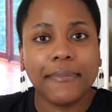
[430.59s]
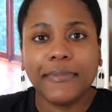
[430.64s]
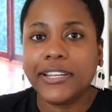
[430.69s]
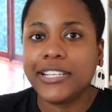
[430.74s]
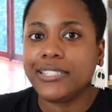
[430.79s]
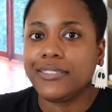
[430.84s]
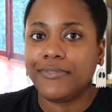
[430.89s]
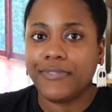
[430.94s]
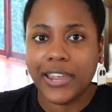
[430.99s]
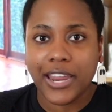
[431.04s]
it
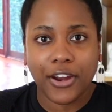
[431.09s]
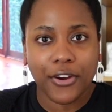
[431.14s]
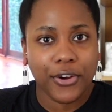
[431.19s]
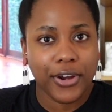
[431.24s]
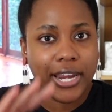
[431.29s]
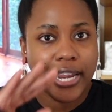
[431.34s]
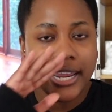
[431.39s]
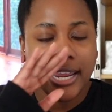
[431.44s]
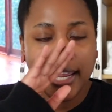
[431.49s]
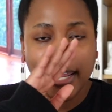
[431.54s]
is
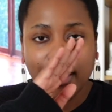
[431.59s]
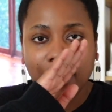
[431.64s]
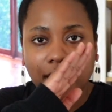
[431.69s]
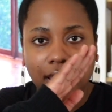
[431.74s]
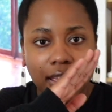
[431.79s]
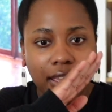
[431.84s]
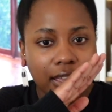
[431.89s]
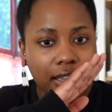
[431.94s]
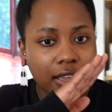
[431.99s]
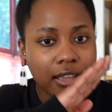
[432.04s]
very
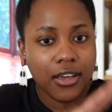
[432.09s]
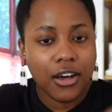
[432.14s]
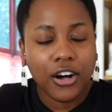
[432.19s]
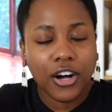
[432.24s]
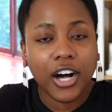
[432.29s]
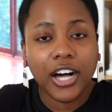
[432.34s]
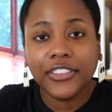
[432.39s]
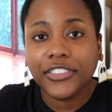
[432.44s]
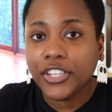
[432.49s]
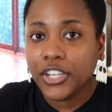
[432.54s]

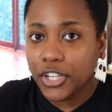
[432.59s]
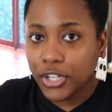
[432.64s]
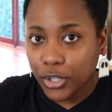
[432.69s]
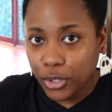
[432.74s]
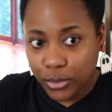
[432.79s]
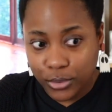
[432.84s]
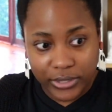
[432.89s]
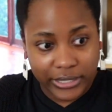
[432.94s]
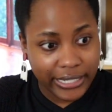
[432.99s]
on the nose.